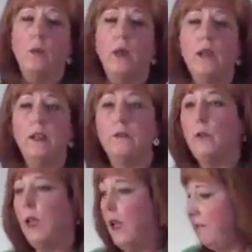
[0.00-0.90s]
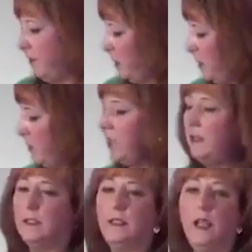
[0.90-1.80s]
Well, if you have 2
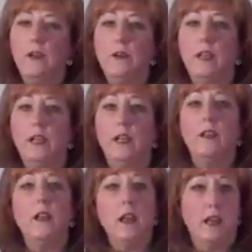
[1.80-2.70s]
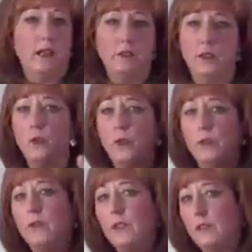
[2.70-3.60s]
shakes a day, you're getting 2
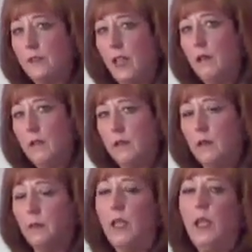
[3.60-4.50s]
servings of calcium.